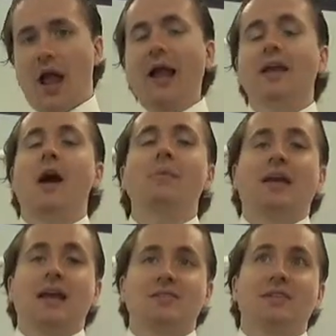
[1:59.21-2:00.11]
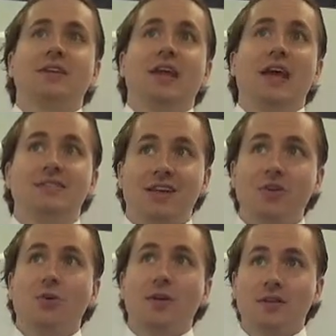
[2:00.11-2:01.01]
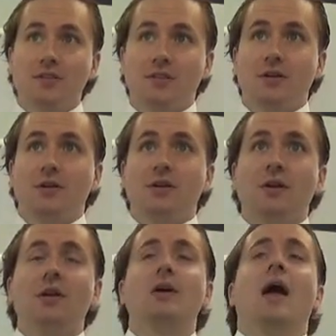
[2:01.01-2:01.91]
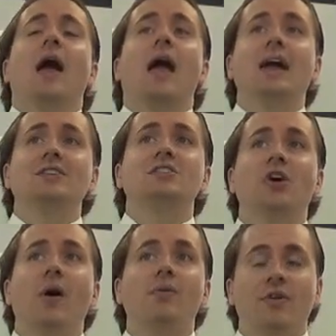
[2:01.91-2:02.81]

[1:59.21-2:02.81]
economic activity has increased, and so have